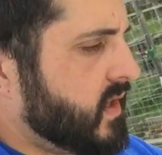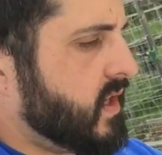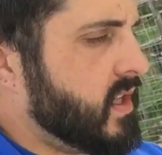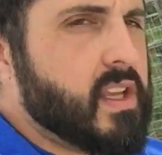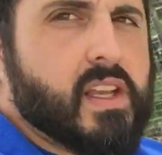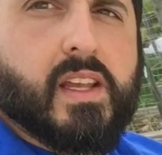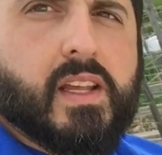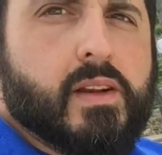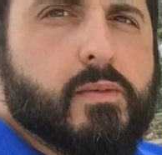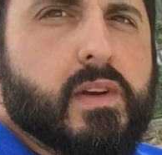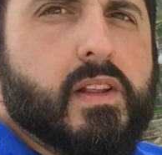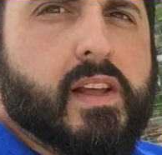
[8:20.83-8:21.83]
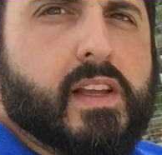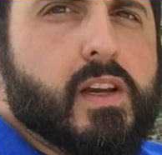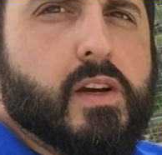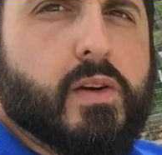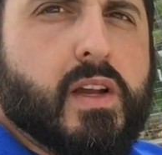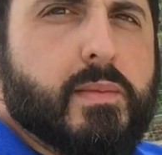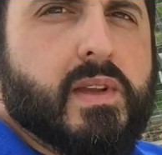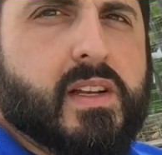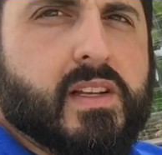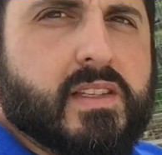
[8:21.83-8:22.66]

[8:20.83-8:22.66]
and then when you let go, I mean,